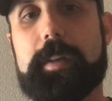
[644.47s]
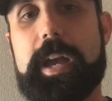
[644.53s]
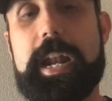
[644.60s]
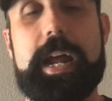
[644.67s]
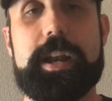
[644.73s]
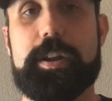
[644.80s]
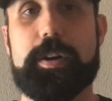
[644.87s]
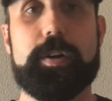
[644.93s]

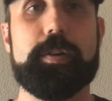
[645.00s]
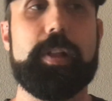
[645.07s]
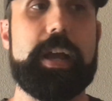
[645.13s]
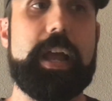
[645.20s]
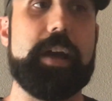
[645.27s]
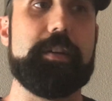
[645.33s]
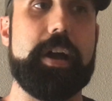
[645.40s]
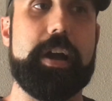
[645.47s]
I know, like,
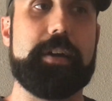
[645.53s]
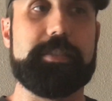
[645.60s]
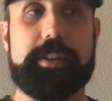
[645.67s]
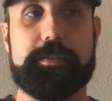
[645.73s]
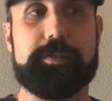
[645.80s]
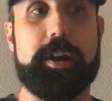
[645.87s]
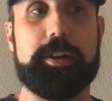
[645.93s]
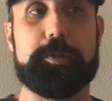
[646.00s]
as
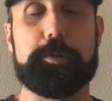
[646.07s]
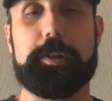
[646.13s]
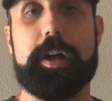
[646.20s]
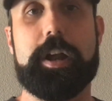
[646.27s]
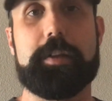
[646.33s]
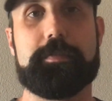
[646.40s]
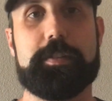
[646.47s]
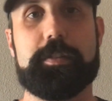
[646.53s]
I've talked to a
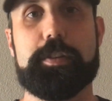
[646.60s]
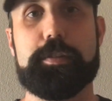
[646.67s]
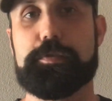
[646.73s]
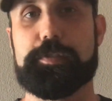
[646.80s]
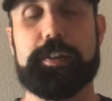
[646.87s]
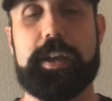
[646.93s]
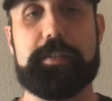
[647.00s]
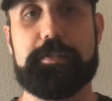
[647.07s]
lot of you, you've
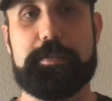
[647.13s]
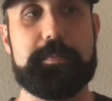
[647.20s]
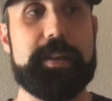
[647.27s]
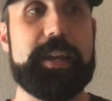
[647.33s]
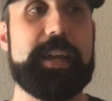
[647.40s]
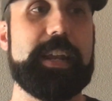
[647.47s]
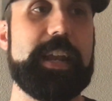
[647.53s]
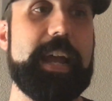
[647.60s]
forgiven
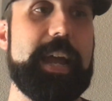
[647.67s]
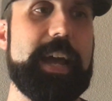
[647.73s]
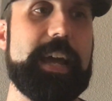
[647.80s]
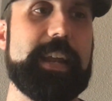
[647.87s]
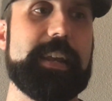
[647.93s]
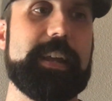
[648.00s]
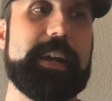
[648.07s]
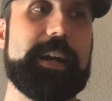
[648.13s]
me,
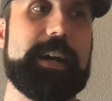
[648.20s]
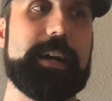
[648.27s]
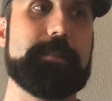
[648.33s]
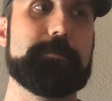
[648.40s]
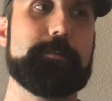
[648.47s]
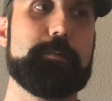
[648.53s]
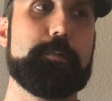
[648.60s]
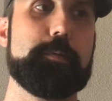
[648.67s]
and
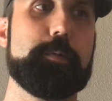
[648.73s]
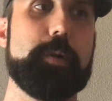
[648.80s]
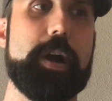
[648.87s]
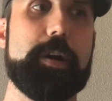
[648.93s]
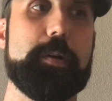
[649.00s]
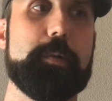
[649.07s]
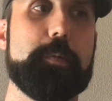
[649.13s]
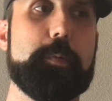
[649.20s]

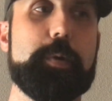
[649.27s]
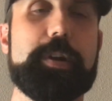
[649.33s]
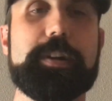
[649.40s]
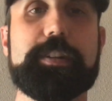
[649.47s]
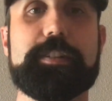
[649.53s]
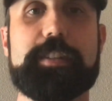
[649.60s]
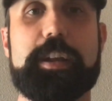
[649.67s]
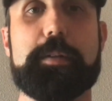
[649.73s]
we're
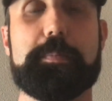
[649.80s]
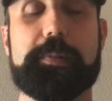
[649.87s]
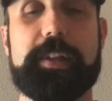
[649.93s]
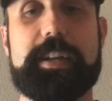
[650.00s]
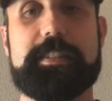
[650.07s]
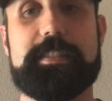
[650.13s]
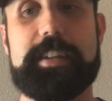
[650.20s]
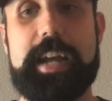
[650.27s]
just at a
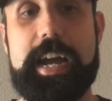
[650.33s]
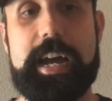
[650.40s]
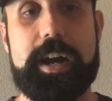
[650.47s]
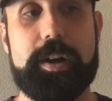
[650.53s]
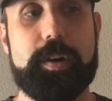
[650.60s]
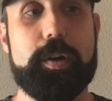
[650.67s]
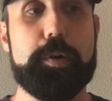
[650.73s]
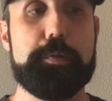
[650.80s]
place
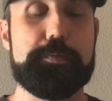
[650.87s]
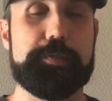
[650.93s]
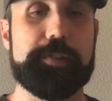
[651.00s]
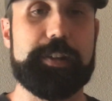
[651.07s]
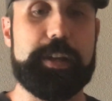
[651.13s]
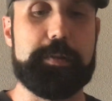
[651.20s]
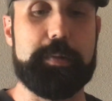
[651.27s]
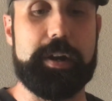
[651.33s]
now,
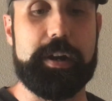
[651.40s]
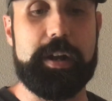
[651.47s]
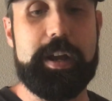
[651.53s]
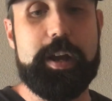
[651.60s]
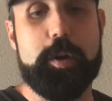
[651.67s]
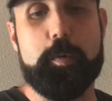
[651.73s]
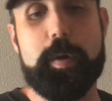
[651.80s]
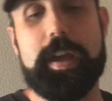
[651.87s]
hopefully, where
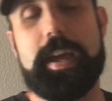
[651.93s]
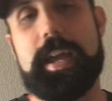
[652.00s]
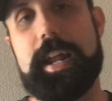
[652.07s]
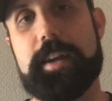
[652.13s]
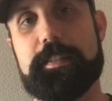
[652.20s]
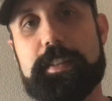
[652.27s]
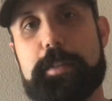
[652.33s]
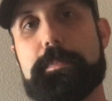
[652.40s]
we can get
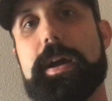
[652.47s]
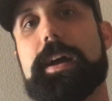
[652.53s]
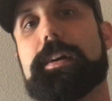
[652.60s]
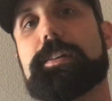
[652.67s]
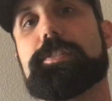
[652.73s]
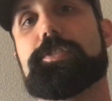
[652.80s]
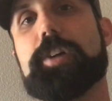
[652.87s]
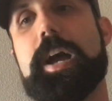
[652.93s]
everything back
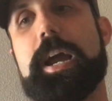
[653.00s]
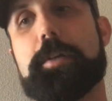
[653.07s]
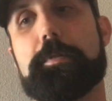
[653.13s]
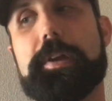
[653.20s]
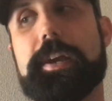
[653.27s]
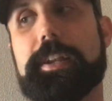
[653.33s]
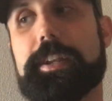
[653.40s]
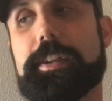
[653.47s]
on track and
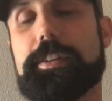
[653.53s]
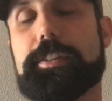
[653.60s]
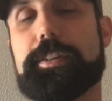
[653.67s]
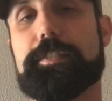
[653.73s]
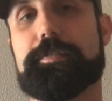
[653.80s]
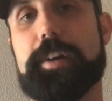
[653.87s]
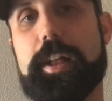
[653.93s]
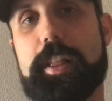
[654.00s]
we can continue to
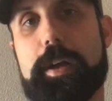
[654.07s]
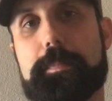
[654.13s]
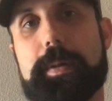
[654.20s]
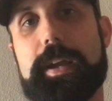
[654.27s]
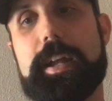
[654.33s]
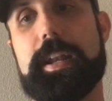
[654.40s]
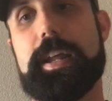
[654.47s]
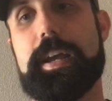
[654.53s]
develop
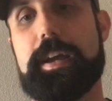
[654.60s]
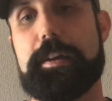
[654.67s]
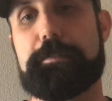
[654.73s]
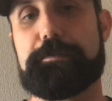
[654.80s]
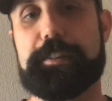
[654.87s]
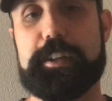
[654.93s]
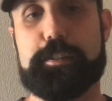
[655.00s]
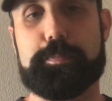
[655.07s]
and
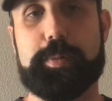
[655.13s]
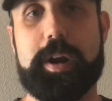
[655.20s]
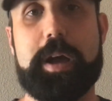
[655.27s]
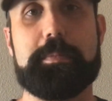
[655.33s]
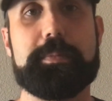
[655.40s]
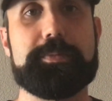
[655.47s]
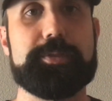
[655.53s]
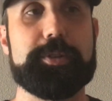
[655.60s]
fix
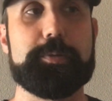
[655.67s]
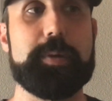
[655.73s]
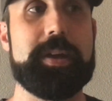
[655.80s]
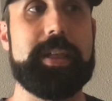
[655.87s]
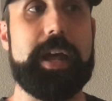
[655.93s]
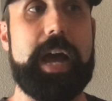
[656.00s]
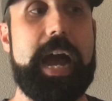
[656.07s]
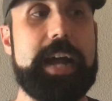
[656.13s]
problems in a way
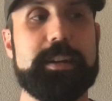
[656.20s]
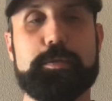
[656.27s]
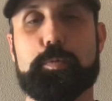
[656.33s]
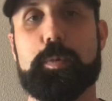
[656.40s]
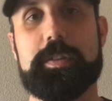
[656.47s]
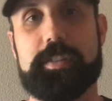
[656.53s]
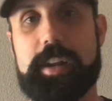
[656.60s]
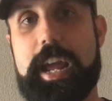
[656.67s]
that I just
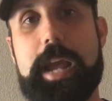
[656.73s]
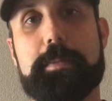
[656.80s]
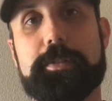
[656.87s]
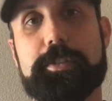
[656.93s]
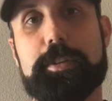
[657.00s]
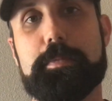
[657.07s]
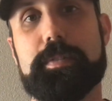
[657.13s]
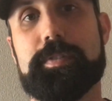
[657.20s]
wasn't able
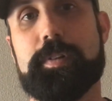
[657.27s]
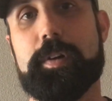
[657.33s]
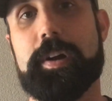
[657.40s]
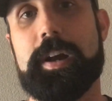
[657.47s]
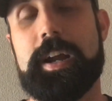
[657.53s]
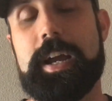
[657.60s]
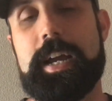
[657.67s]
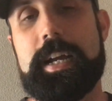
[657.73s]
to
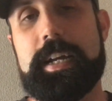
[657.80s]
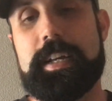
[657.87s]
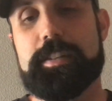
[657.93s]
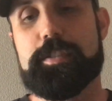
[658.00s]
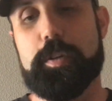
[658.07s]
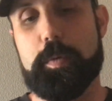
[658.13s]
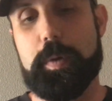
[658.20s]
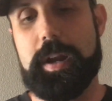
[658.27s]
before.
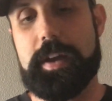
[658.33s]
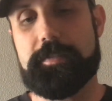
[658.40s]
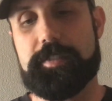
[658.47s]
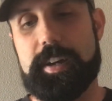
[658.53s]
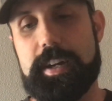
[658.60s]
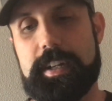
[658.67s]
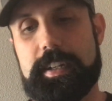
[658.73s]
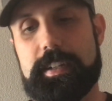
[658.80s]
So what I've
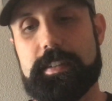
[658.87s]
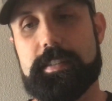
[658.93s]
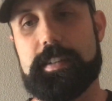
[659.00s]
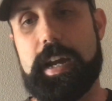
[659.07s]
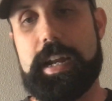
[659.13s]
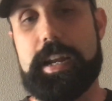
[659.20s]
done is,